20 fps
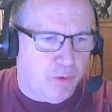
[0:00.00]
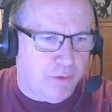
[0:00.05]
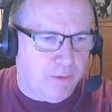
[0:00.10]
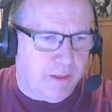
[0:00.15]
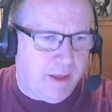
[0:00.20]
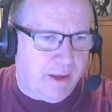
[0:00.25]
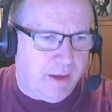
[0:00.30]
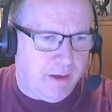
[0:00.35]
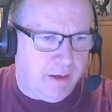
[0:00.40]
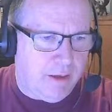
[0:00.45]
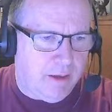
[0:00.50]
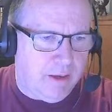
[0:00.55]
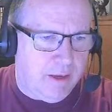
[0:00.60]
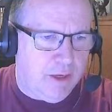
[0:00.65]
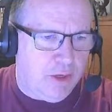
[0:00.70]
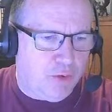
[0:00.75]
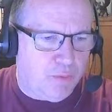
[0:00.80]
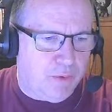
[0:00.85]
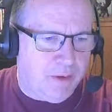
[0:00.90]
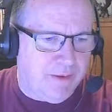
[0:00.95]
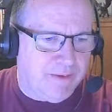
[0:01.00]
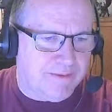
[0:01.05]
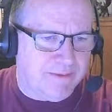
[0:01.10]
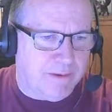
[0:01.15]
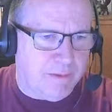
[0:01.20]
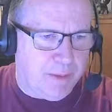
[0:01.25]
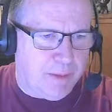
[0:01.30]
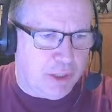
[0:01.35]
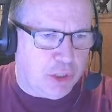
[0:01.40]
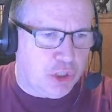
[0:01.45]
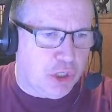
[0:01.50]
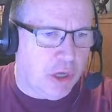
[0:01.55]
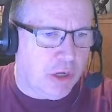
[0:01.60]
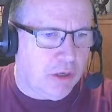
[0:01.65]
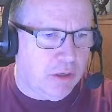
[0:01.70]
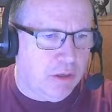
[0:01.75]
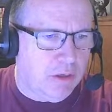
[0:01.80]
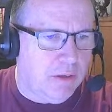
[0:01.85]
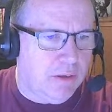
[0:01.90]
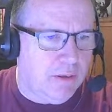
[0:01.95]
they increase in a big
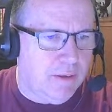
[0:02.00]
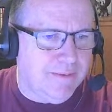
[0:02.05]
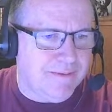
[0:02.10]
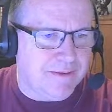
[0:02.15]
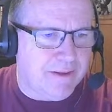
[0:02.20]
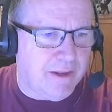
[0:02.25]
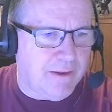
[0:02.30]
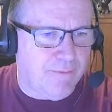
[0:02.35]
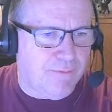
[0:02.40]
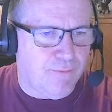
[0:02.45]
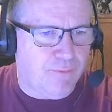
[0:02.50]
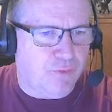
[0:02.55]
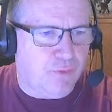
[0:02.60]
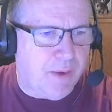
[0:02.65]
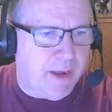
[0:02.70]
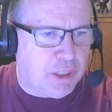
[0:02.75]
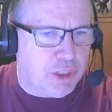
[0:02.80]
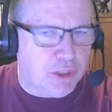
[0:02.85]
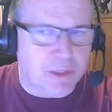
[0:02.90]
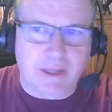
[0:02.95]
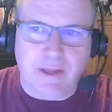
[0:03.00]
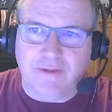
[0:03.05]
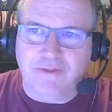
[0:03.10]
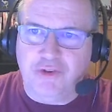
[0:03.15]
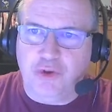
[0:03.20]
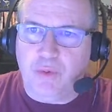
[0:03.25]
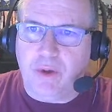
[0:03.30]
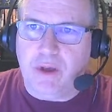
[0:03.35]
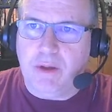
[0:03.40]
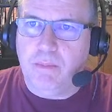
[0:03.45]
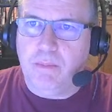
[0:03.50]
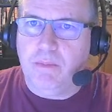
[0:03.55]
chunk instead of gradually as you go up.